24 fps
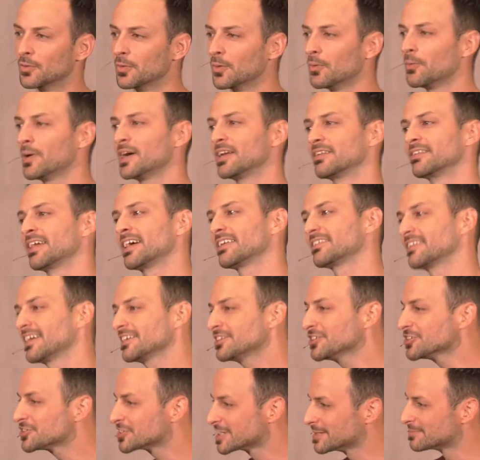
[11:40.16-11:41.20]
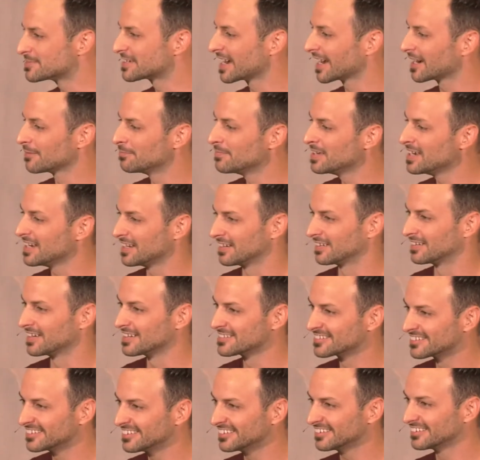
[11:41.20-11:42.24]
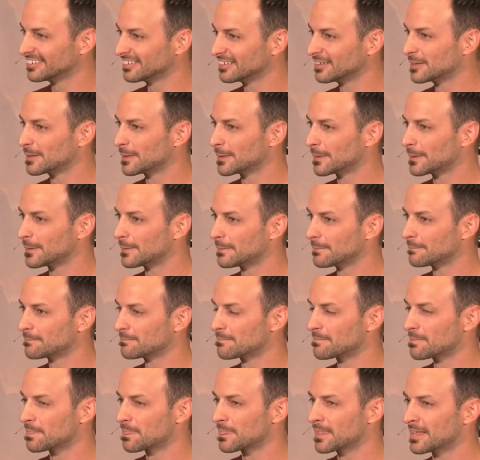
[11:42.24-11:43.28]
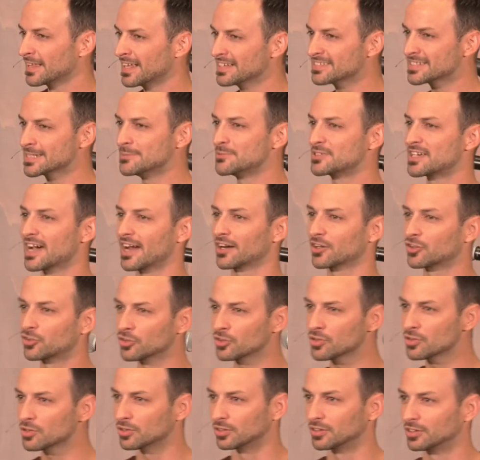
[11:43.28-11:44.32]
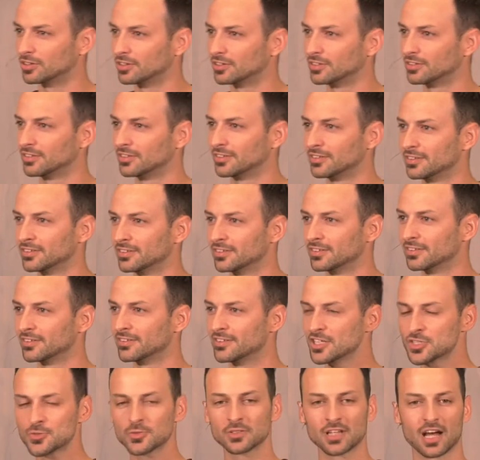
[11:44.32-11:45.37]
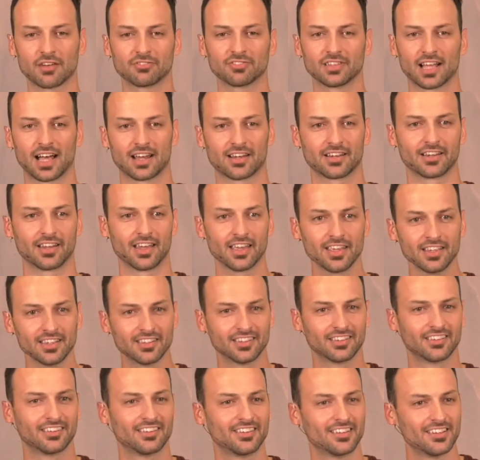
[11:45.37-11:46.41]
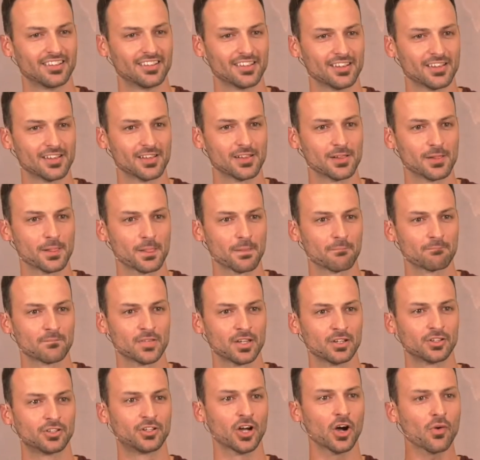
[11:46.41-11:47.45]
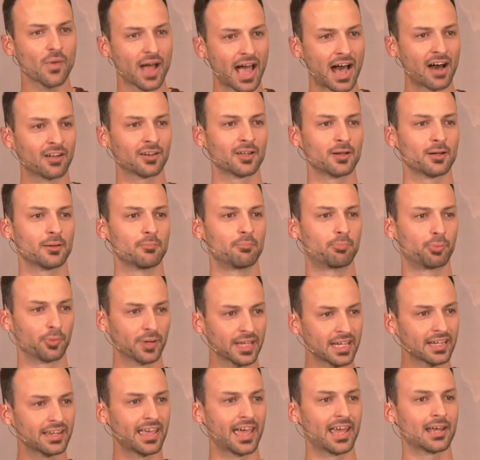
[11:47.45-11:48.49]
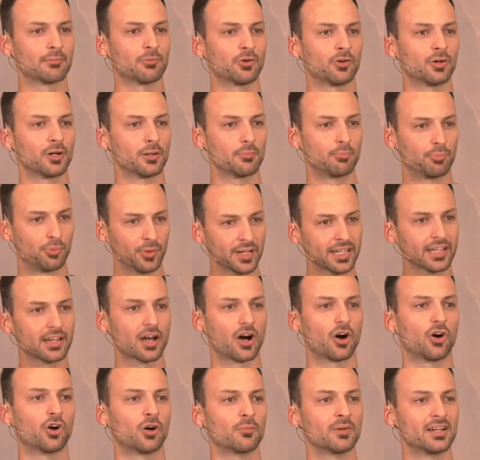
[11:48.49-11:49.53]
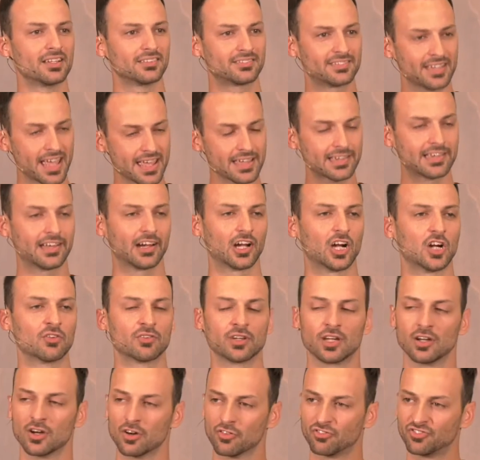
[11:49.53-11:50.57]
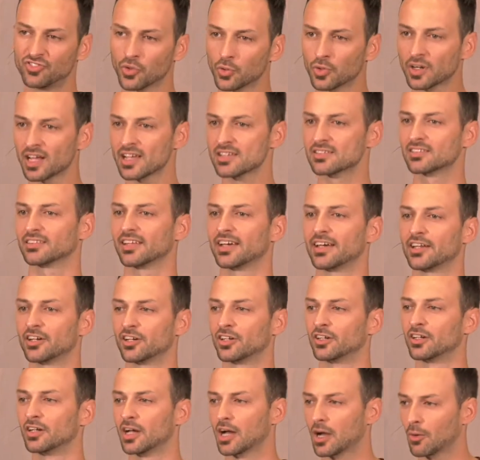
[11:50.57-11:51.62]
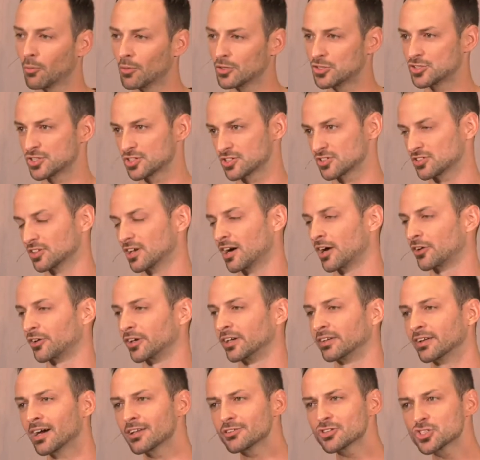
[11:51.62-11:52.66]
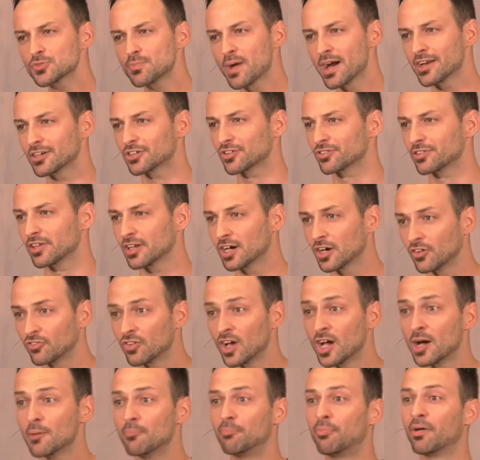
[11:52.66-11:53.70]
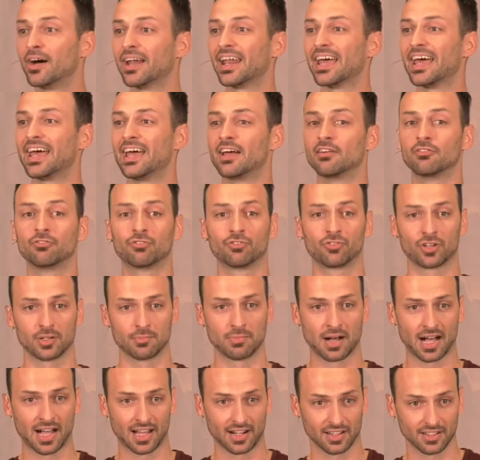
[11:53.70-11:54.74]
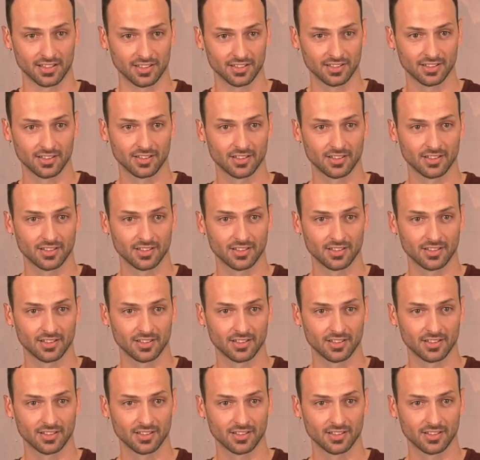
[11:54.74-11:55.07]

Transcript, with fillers: Wait, that just seems kind of mean, doesn't it? That seems kind of cruel. This would not fly today. Go out, bring an animal, bring it home, take care of it. 4 days later, I want you to slaughter. Not just by yourself, but everybody.